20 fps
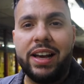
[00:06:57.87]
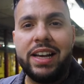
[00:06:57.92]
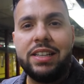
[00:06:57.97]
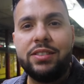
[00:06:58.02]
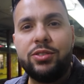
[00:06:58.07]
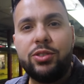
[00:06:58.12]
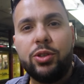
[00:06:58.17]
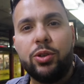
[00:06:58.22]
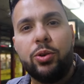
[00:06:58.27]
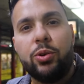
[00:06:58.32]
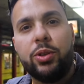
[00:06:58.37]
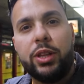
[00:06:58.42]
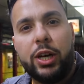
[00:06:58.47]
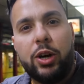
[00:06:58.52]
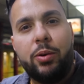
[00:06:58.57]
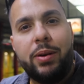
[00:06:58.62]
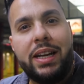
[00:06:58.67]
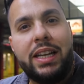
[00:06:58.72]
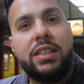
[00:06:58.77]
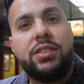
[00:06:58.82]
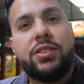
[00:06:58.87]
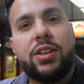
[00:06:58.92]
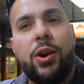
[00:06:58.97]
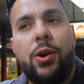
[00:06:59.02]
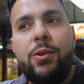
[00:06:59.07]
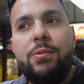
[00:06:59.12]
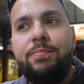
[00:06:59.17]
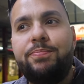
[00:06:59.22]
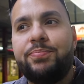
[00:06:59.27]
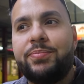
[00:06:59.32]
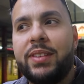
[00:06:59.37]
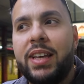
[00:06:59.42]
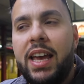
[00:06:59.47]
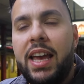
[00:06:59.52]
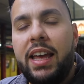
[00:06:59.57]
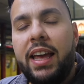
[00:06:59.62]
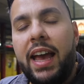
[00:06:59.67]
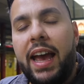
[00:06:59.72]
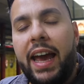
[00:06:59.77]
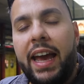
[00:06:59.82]
is to the Obelisco,
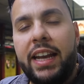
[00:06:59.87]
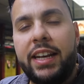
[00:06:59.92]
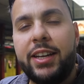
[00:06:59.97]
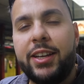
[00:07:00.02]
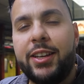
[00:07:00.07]
and